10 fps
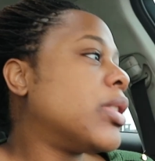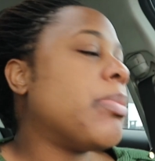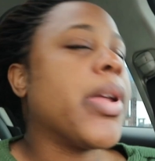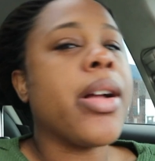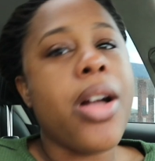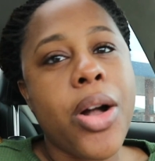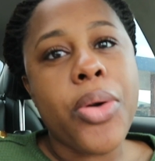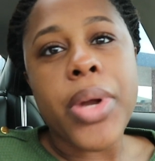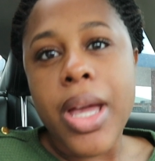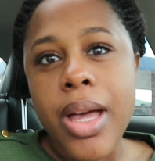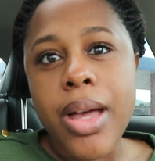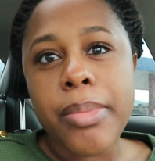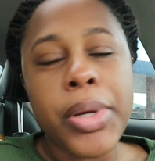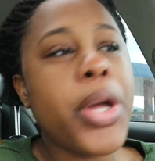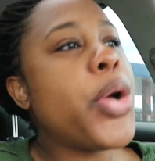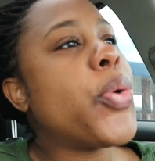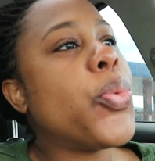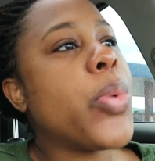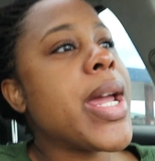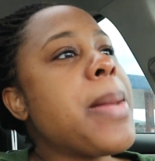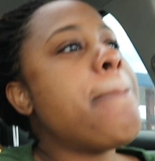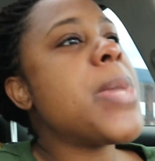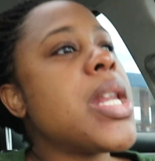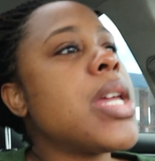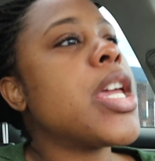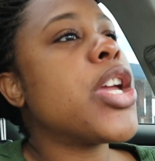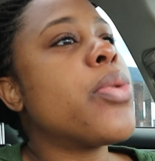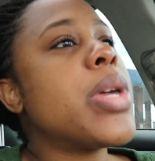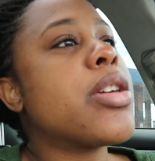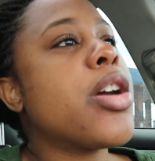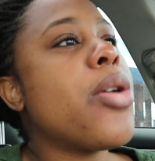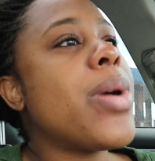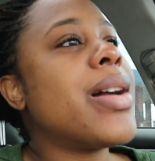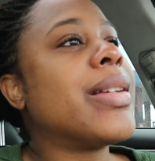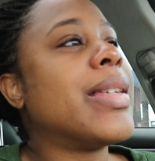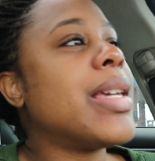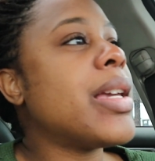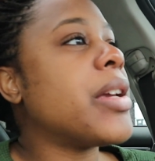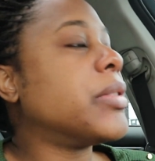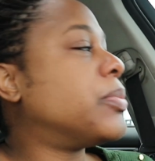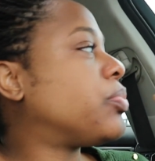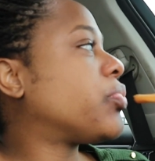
So I'm like, hold up, wait a minute, here we go again.